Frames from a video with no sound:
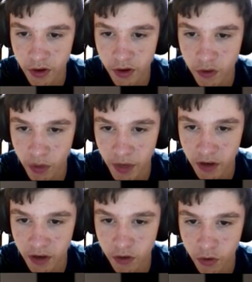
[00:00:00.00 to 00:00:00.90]
So we're back
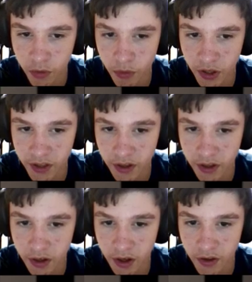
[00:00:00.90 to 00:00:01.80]
to normal, I think.
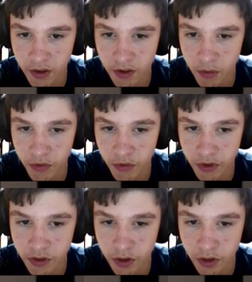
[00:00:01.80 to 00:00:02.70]
At least some of us
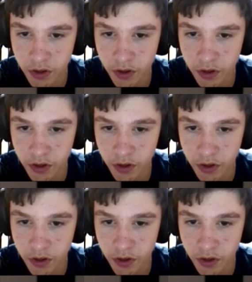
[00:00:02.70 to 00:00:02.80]
are.